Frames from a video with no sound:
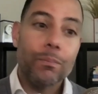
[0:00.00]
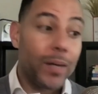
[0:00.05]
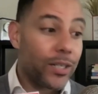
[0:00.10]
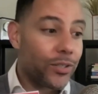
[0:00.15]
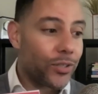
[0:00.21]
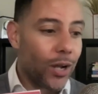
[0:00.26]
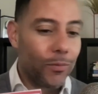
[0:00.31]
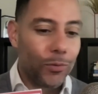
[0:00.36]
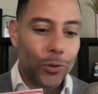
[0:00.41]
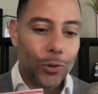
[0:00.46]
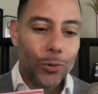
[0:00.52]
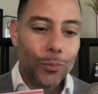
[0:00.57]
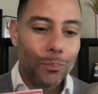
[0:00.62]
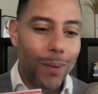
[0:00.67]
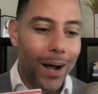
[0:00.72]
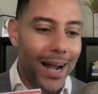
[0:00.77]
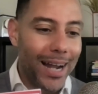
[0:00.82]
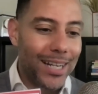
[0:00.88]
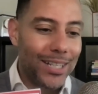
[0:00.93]
based off our
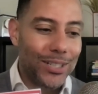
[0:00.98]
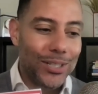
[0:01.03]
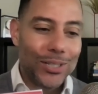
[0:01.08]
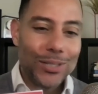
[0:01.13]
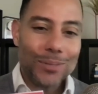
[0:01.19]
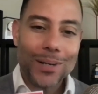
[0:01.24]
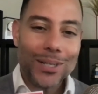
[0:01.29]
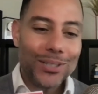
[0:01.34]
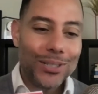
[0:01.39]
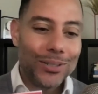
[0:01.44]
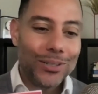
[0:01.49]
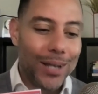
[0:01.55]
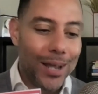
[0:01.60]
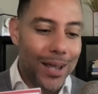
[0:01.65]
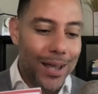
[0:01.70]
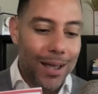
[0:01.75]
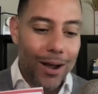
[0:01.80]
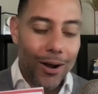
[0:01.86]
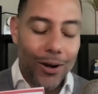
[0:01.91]
own biases, based
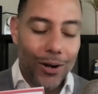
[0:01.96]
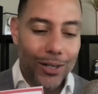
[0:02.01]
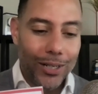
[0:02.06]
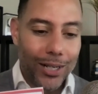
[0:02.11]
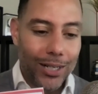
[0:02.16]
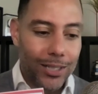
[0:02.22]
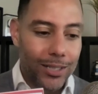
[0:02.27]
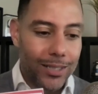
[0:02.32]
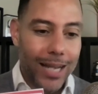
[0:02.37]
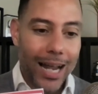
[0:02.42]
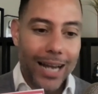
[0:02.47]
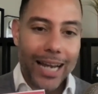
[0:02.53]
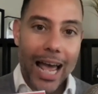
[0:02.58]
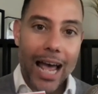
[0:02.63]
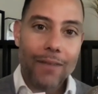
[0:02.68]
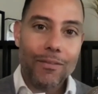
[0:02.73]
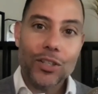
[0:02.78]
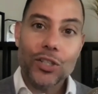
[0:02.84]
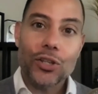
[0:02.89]
on us
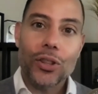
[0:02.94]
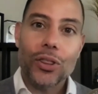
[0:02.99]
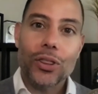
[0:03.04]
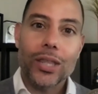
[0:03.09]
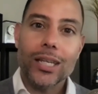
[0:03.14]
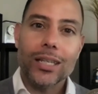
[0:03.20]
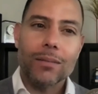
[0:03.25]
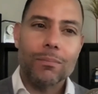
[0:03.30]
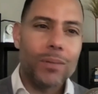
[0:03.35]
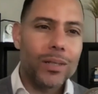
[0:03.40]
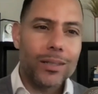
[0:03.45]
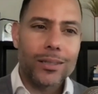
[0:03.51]
not having to think,